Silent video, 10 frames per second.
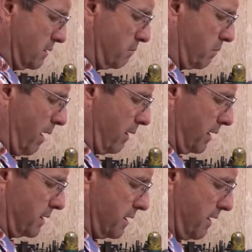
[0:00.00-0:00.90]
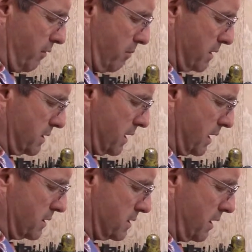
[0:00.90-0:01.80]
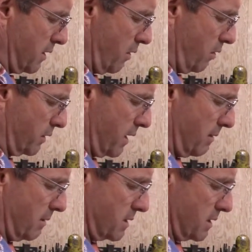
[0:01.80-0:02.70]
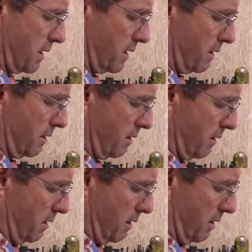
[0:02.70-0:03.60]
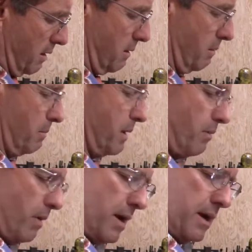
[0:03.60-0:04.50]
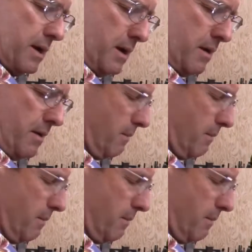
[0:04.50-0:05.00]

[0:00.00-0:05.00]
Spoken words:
probably has never been changed in the whole time it's been running here.